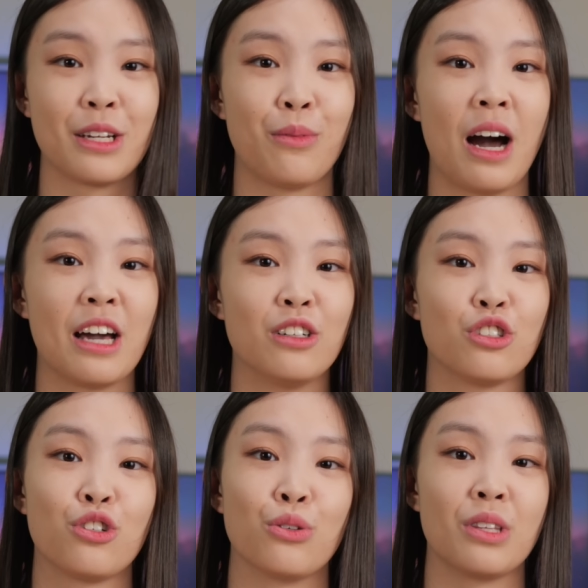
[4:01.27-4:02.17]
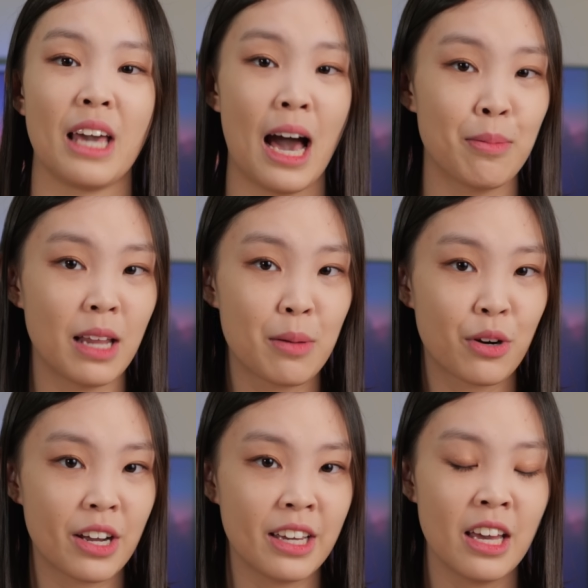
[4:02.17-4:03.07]
in a while to the app
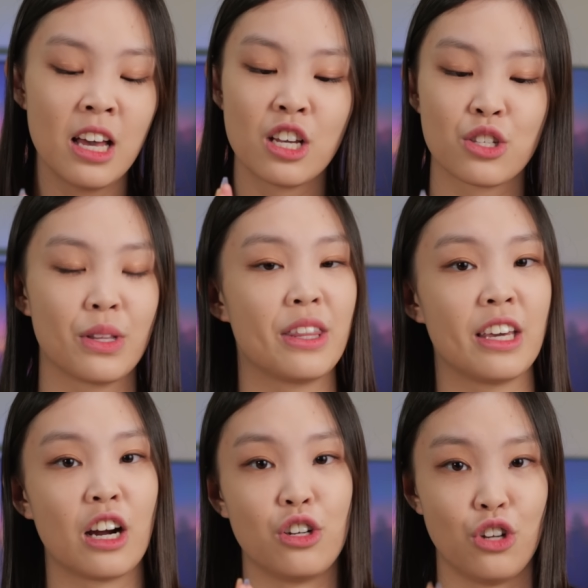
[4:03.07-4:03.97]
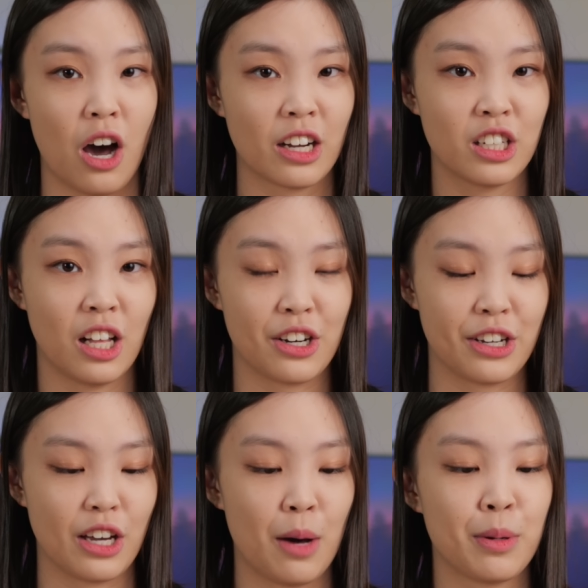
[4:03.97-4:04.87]
library so that they are not
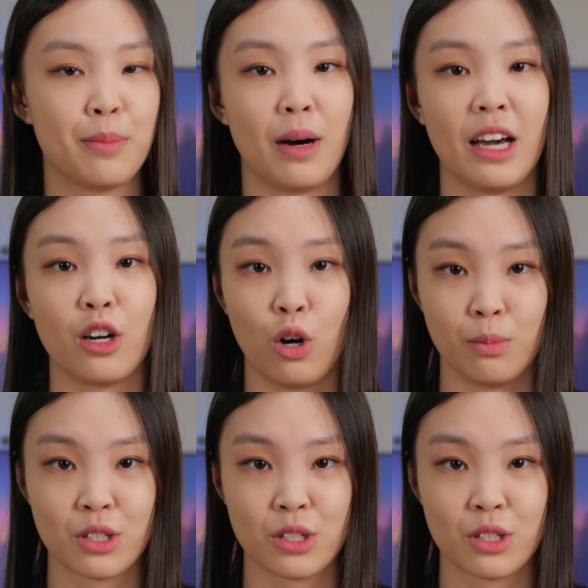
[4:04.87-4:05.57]
cluttering up my home